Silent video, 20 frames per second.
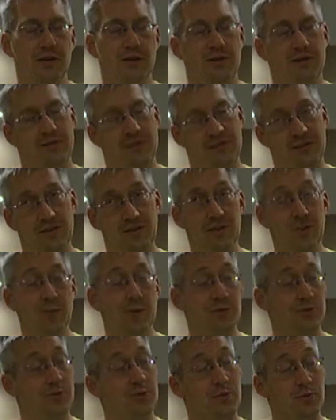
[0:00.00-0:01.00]
60
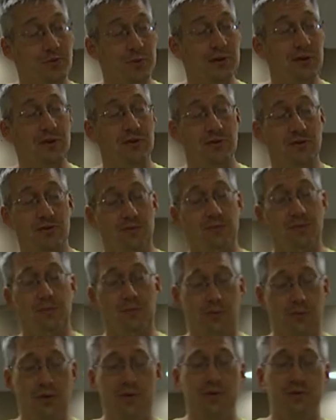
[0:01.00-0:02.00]
beats per minute is
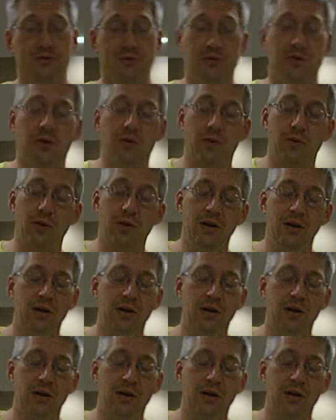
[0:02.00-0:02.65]
pretty slow.